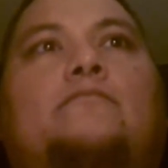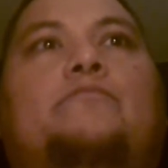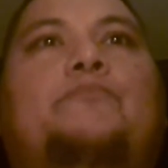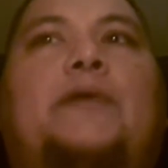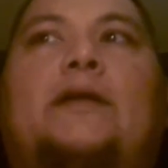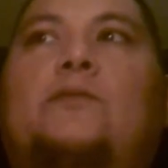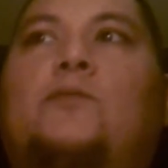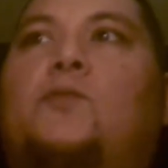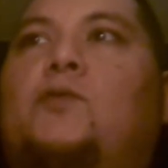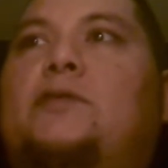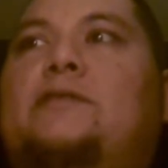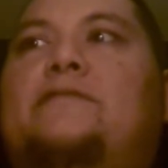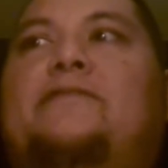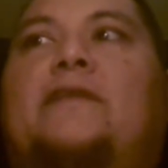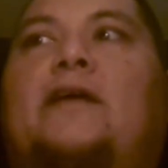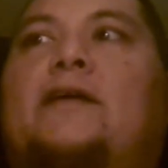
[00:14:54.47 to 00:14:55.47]
bent
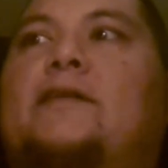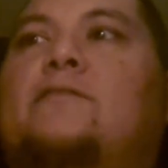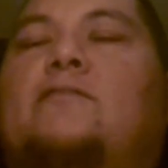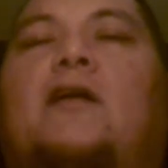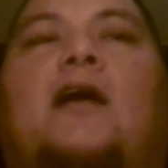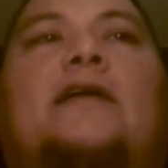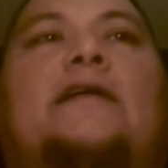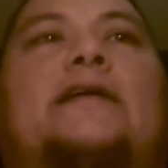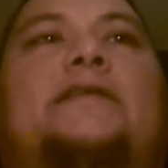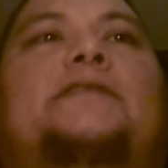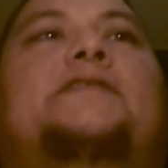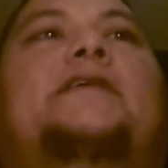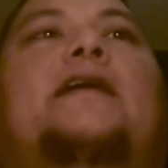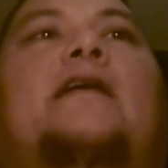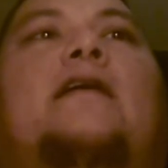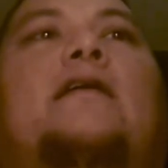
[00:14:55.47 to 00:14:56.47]
wood fucking rocking
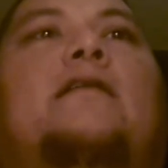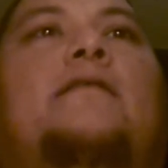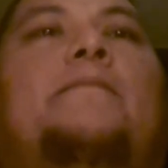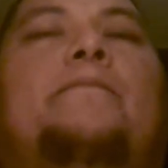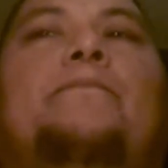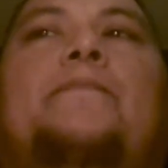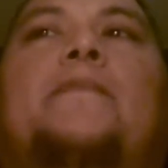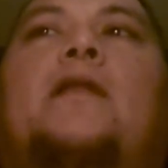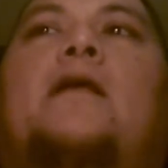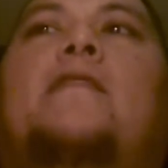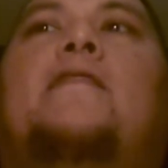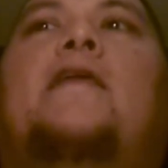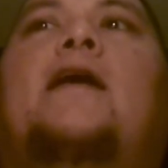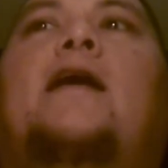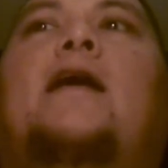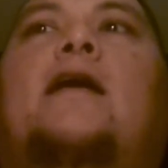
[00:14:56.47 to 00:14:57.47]
chair
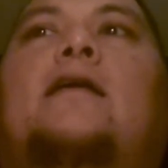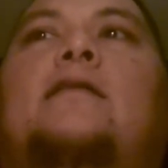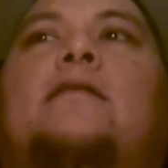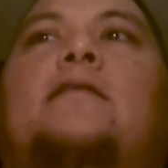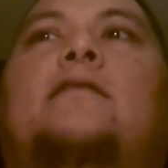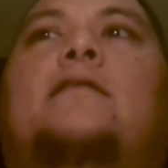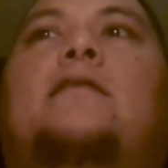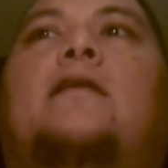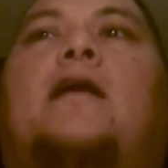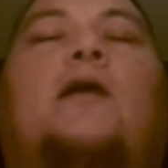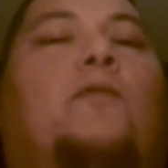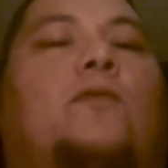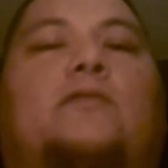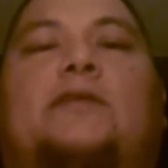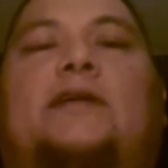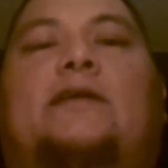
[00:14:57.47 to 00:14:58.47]
that I
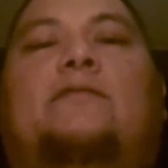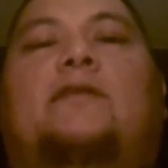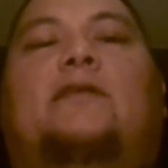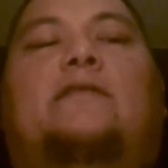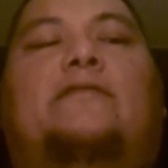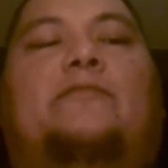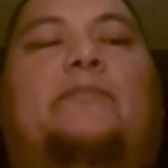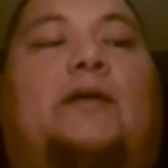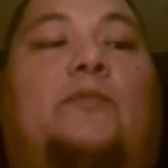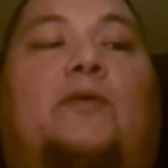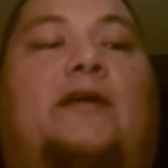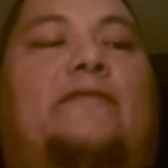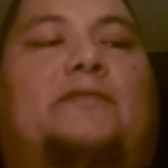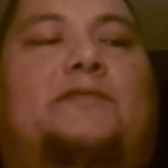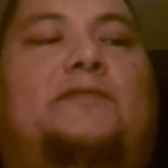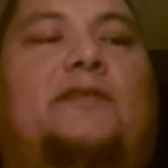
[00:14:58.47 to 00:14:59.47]
won't get rid of. My
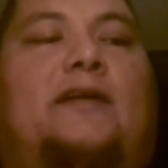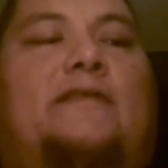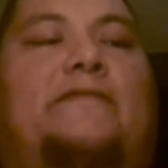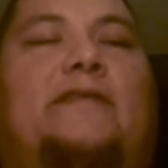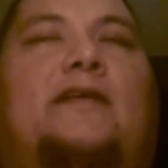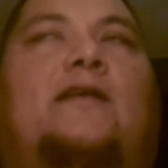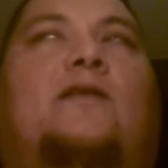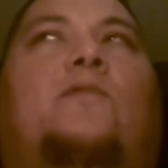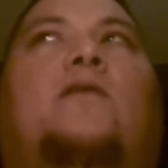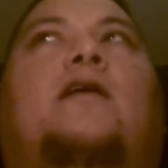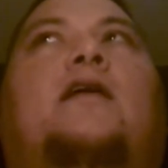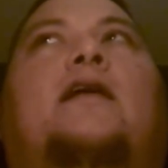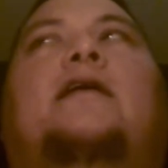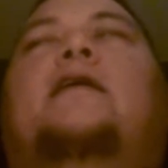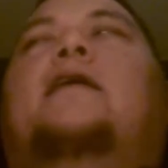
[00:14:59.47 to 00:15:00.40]
wife was trying to figure out why,